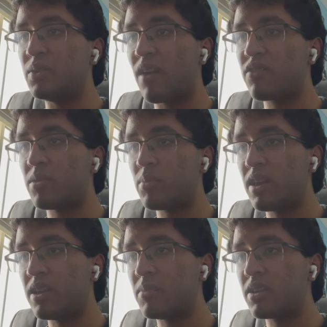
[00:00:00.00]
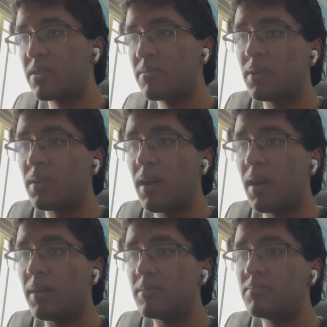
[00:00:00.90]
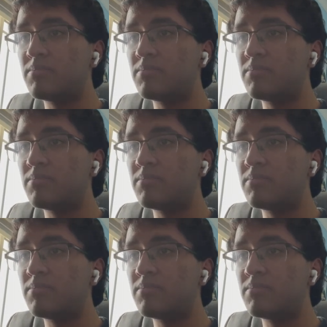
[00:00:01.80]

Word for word: after the pandemic um,